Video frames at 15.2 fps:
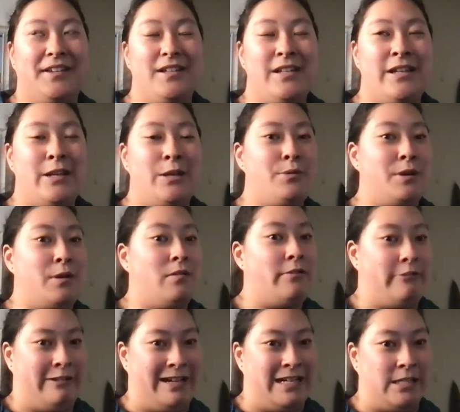you don't
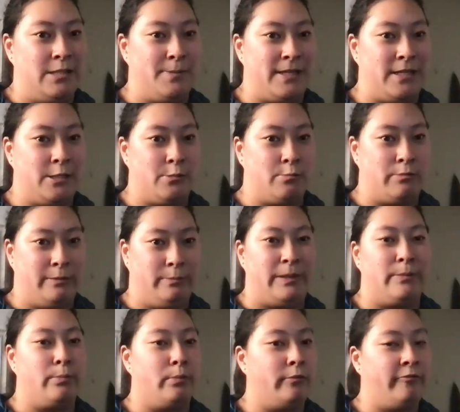create spaces where
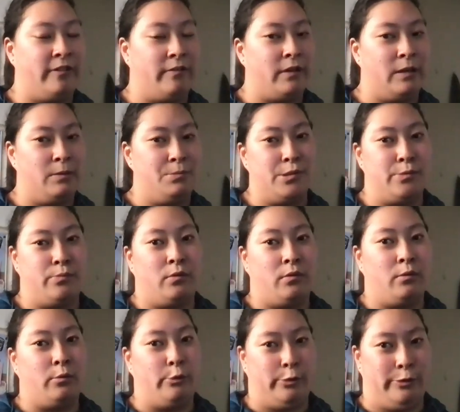people feel
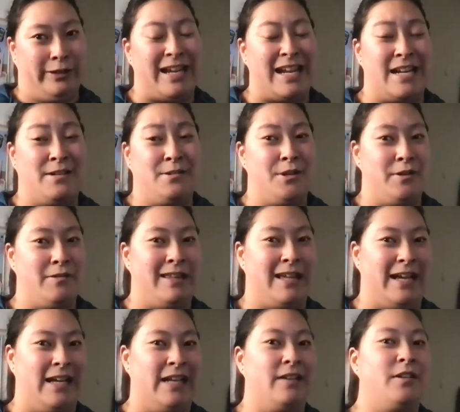comfortable or can do
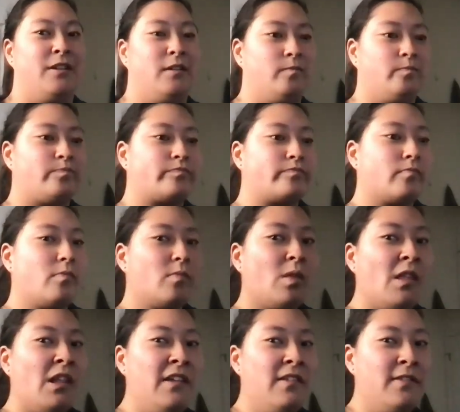that,
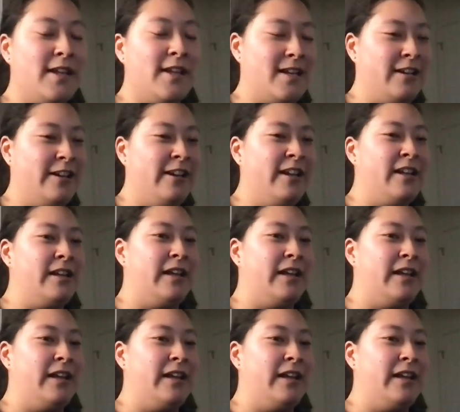then